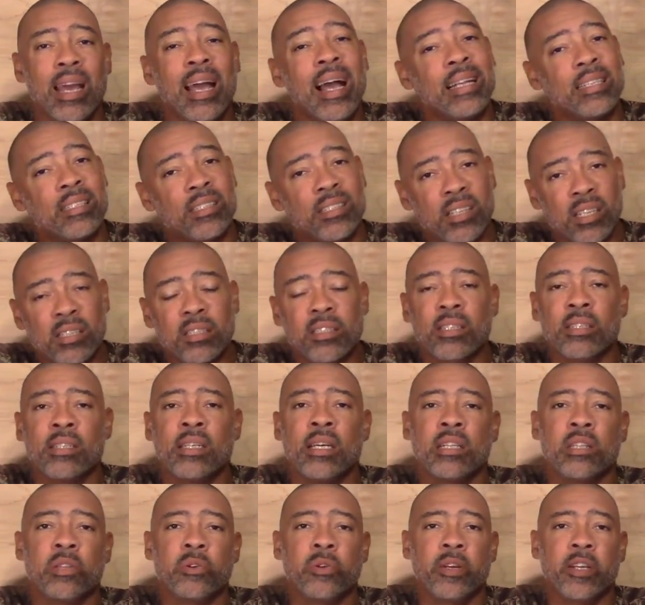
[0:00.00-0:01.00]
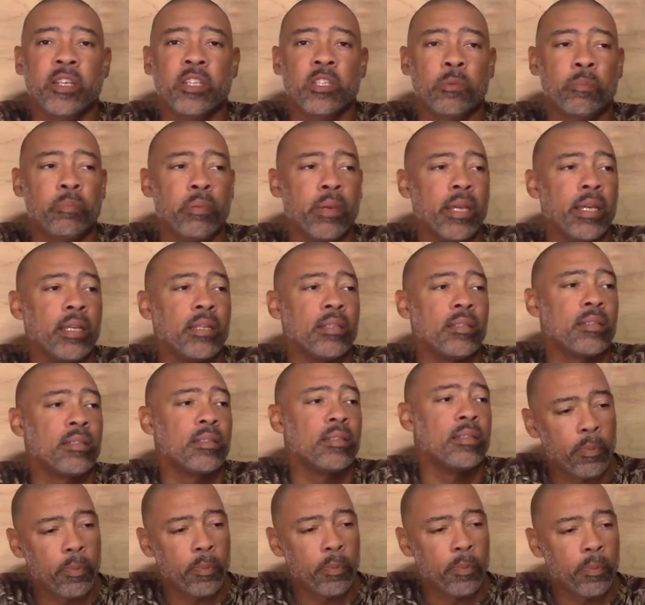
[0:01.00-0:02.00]
That's just another expense.
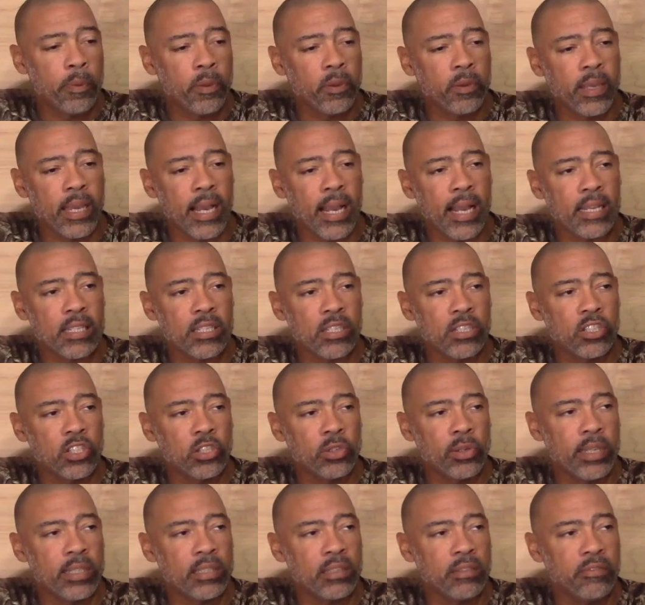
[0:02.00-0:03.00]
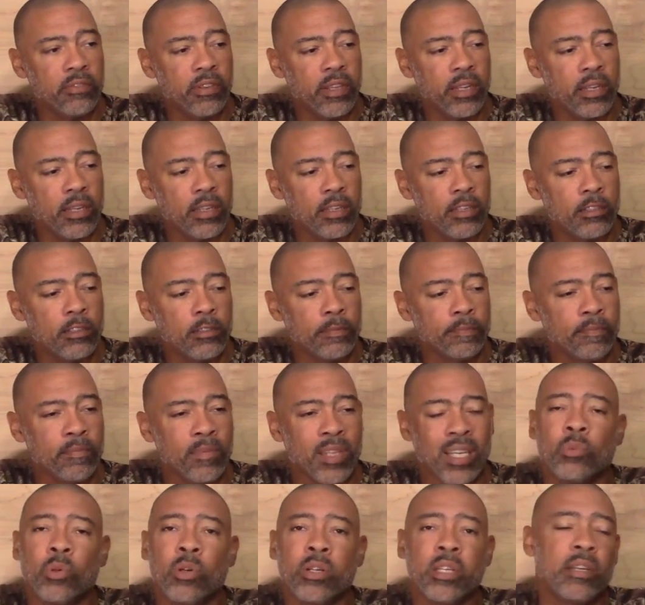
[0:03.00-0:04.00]
Hope you guys enjoyed the video.
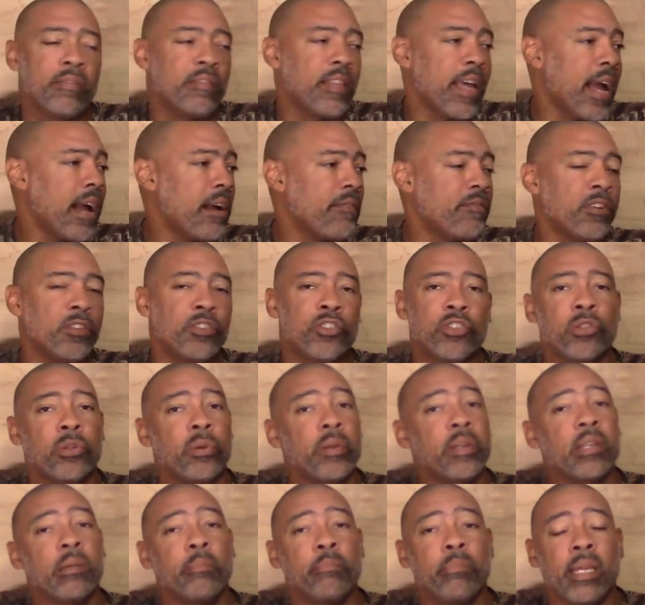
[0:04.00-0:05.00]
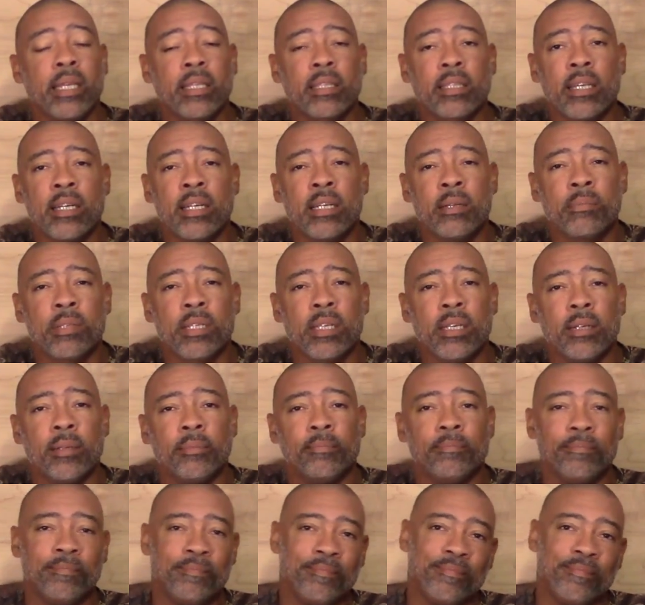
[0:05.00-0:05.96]
We'll give the Venturi a big thumbs up.